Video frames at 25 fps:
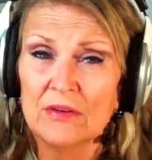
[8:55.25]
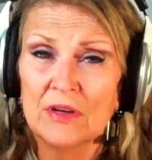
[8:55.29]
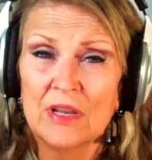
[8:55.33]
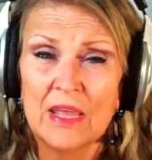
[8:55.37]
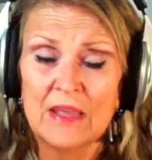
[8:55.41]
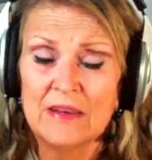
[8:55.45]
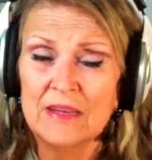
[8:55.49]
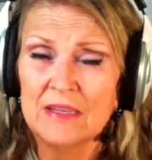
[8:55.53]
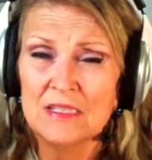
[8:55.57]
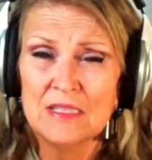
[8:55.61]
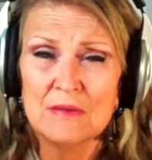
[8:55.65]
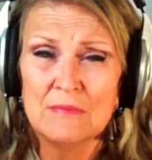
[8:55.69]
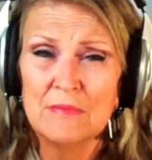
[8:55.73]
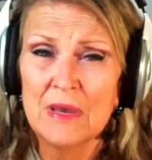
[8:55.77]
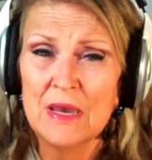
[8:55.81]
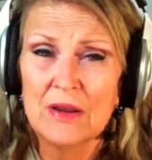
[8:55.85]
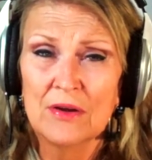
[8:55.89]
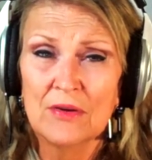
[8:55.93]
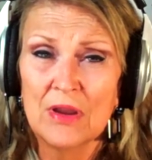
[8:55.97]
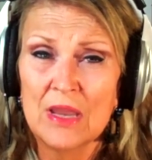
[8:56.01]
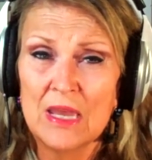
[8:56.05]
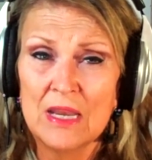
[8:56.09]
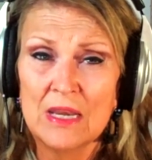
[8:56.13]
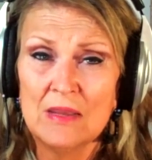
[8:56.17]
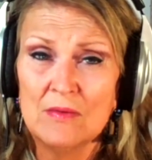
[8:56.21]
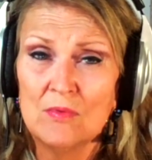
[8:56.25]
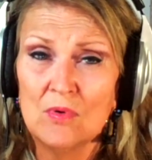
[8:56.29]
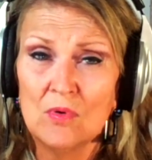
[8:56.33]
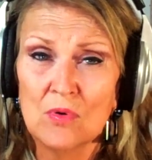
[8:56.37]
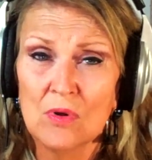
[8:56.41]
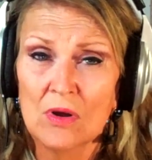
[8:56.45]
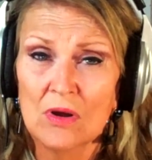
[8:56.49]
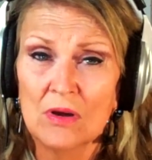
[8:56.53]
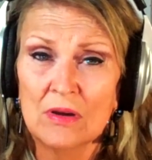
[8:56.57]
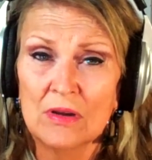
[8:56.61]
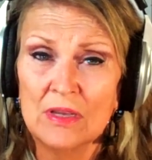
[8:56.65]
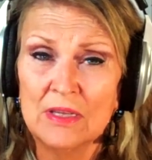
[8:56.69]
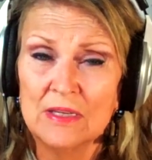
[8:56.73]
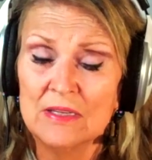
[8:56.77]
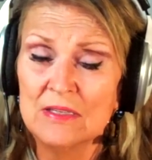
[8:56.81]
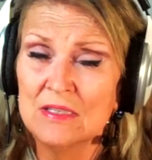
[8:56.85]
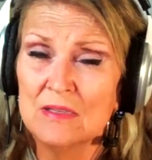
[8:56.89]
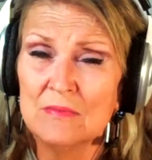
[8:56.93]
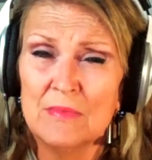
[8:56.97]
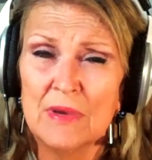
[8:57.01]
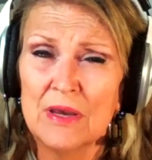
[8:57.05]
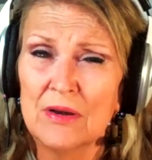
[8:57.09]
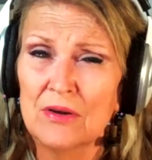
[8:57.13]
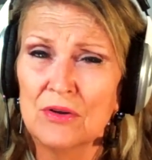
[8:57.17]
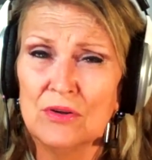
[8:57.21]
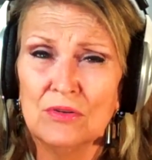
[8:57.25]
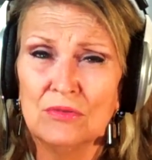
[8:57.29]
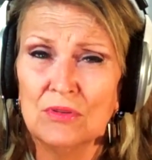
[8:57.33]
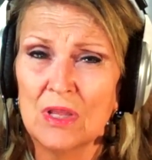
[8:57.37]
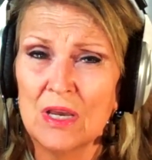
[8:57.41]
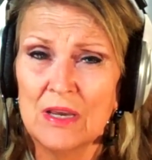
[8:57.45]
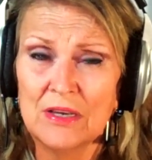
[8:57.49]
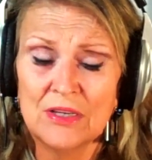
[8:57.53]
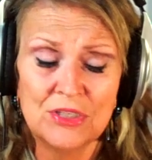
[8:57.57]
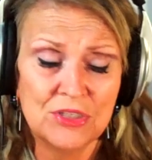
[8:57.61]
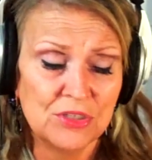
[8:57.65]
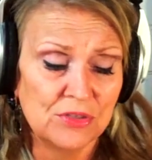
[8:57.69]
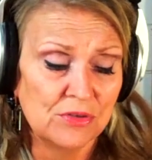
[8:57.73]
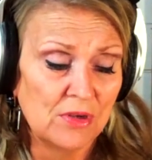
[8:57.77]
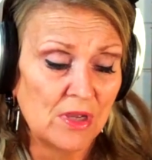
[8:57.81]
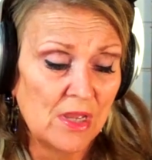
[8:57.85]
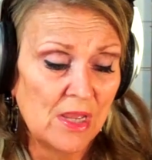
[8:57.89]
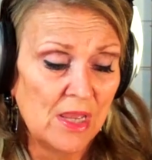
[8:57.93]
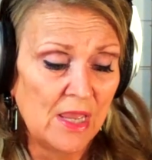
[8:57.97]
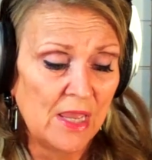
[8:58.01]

That doesn't matter anymore. It doesn't matter who likes you.